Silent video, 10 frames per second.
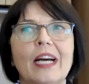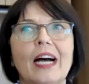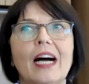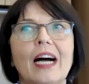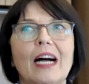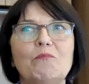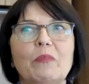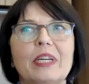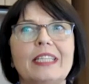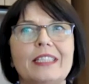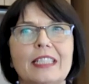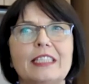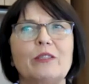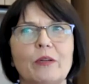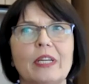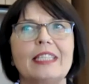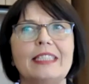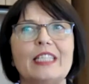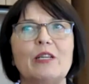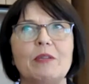but it does really
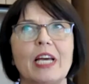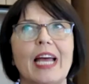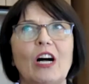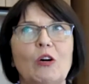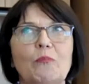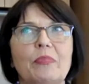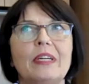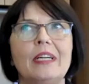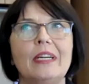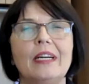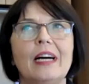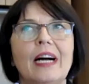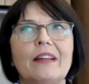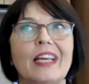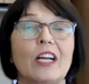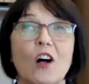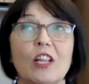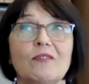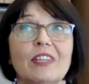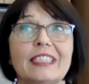seem to help. I think all
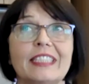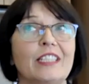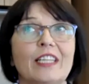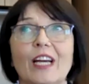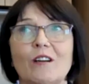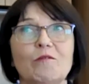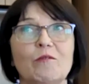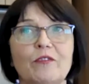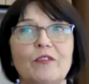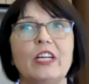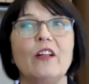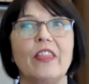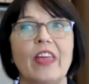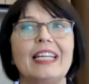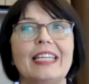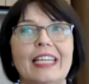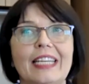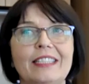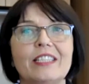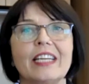of us, you know, feel that
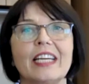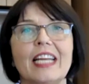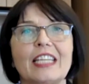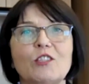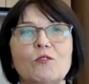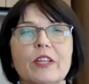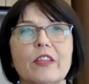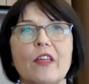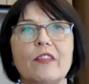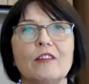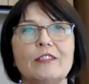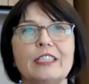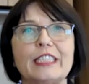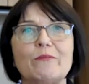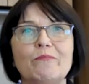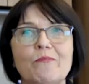need to connect with others.